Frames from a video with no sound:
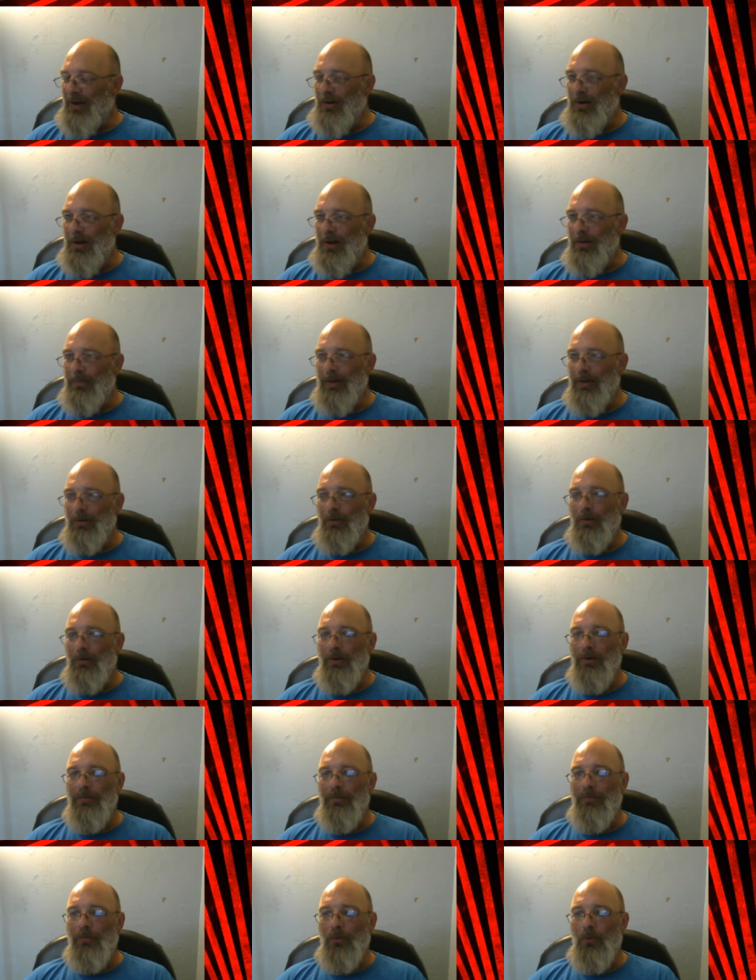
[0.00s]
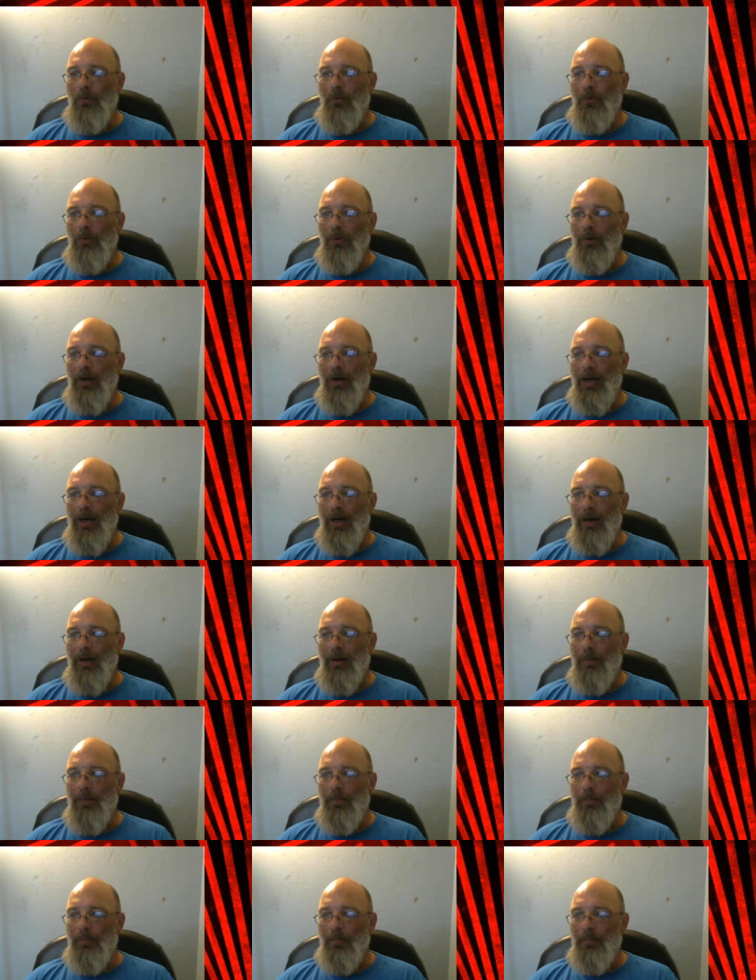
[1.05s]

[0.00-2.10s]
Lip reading: I'll be looking for